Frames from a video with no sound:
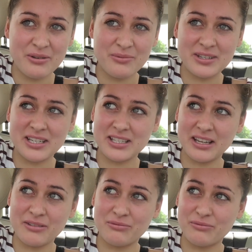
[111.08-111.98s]
which is
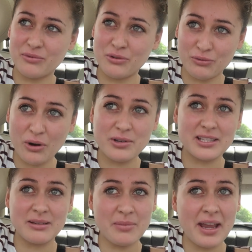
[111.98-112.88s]
like
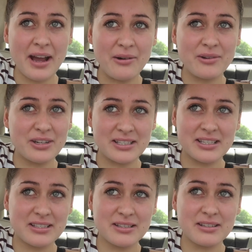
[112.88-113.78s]
grossing me out because
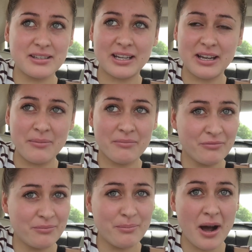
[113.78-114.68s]
it's like a
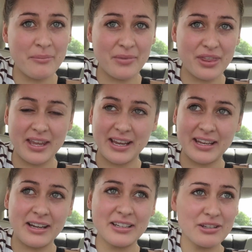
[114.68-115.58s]
mum thing
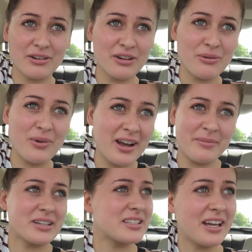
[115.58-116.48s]
and I don't know why
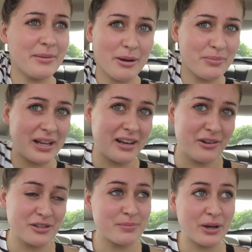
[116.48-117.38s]
I'm excited about
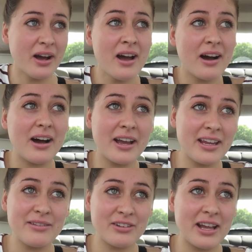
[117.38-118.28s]
pillows, but I
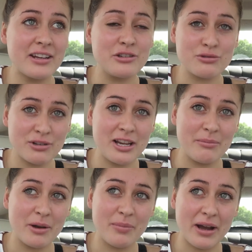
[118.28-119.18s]
even had a
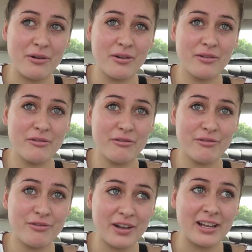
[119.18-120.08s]
dream about
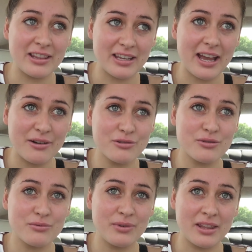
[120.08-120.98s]
filling the
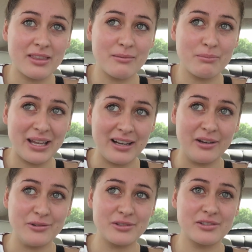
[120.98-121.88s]
couch with
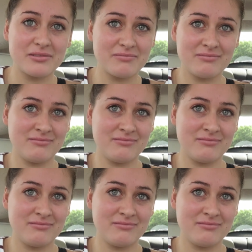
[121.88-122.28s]
pillows.